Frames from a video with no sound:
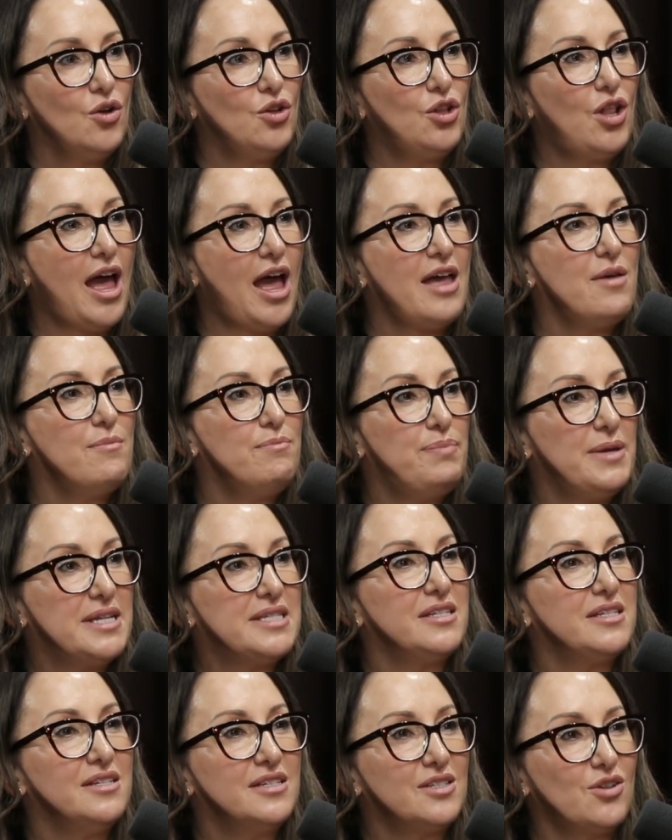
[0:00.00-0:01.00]
like,
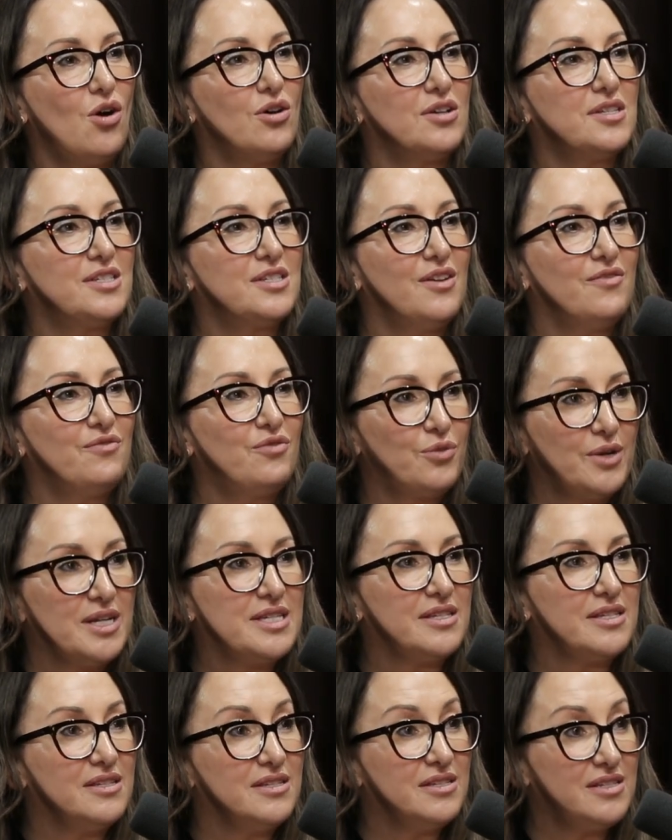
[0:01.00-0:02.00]
business costs have risen